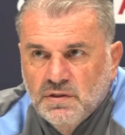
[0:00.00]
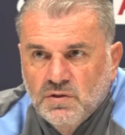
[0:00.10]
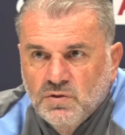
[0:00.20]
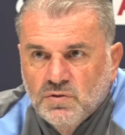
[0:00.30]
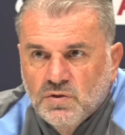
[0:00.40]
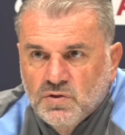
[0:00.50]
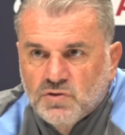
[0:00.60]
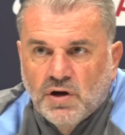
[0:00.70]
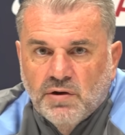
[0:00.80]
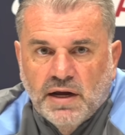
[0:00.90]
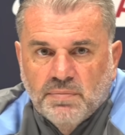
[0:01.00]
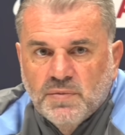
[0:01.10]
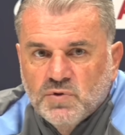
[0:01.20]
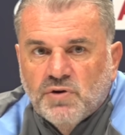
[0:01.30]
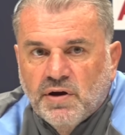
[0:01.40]
who's growing up
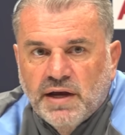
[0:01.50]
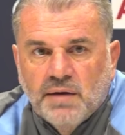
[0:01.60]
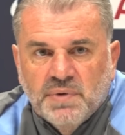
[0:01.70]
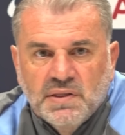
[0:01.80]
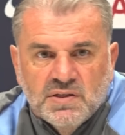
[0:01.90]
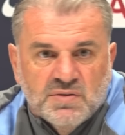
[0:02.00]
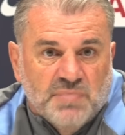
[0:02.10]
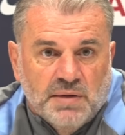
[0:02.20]
in this